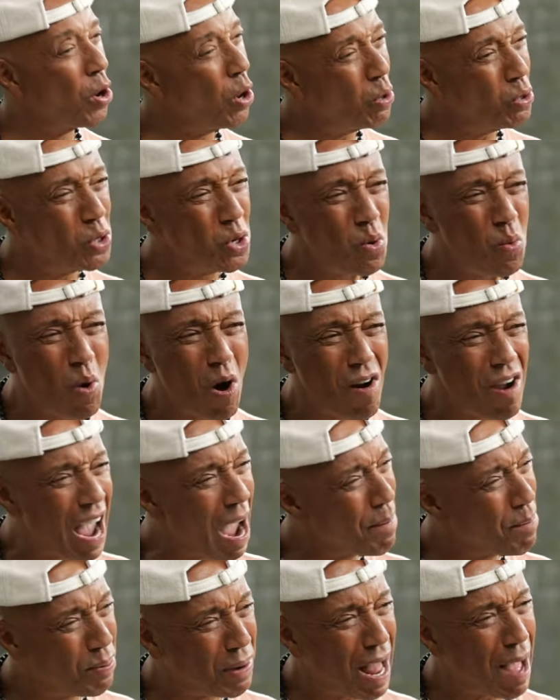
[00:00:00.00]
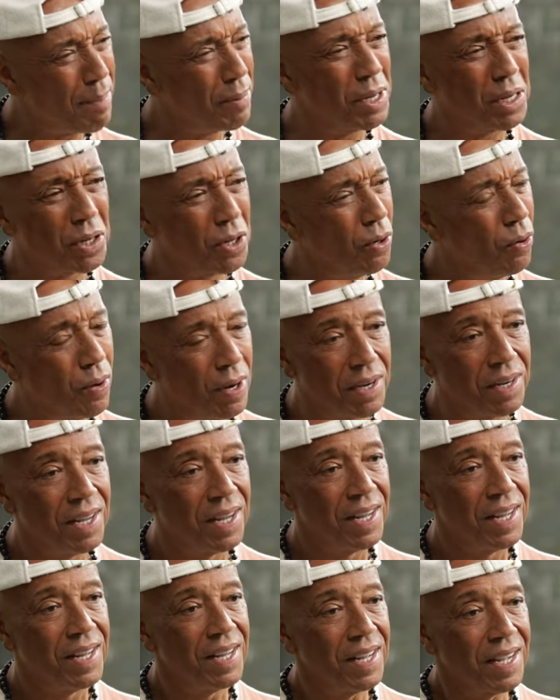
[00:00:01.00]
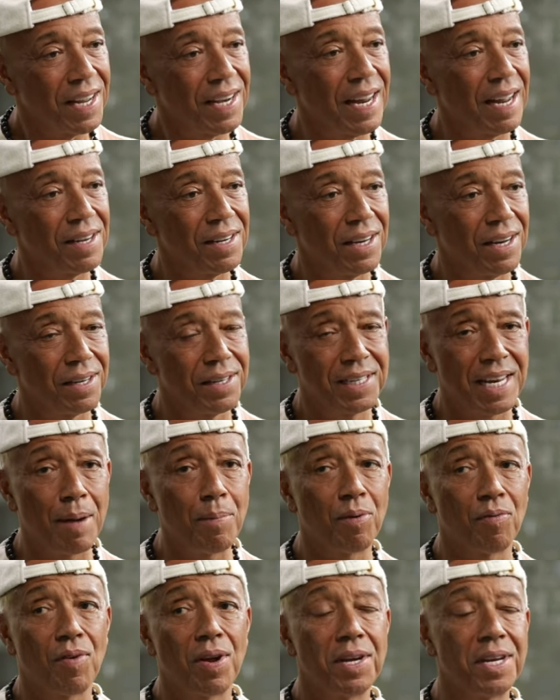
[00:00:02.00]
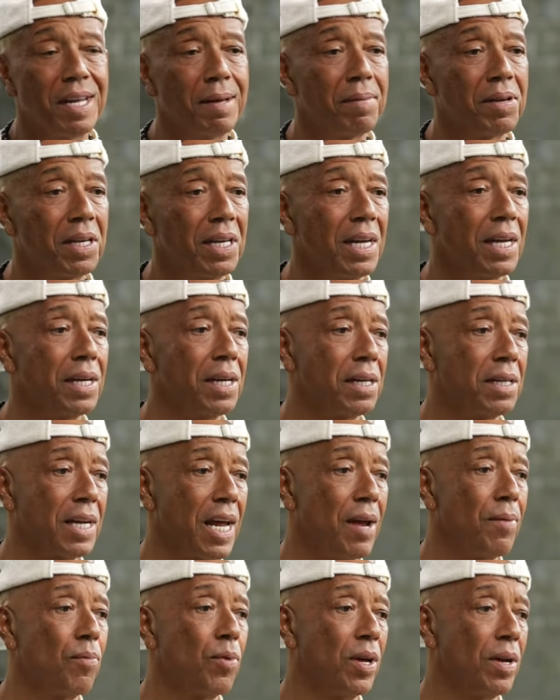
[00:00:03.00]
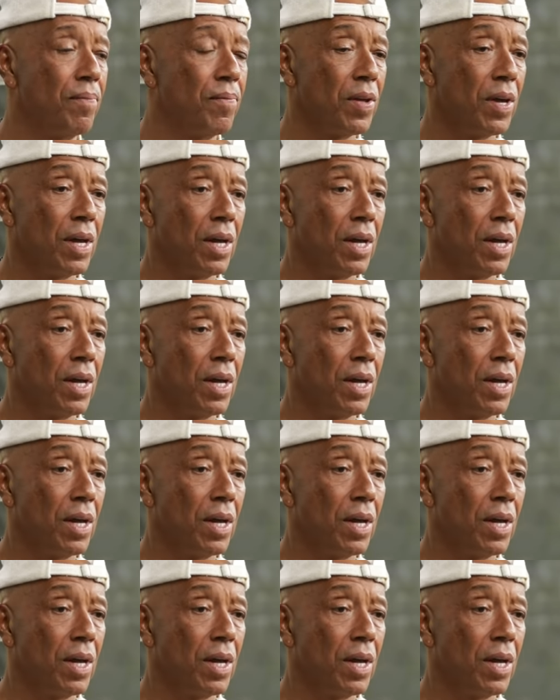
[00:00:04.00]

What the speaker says: Don't you worry, I promise you. And you know, same with Run-DMC and the same with,